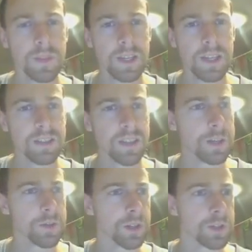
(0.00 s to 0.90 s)
is that
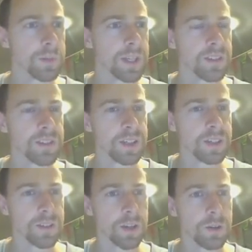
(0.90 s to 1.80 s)
I've got some letters here.
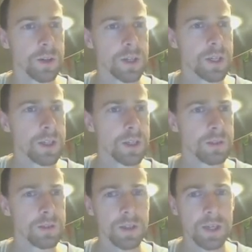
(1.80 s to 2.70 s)
So
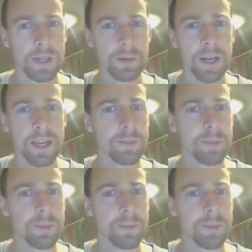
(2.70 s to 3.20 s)
I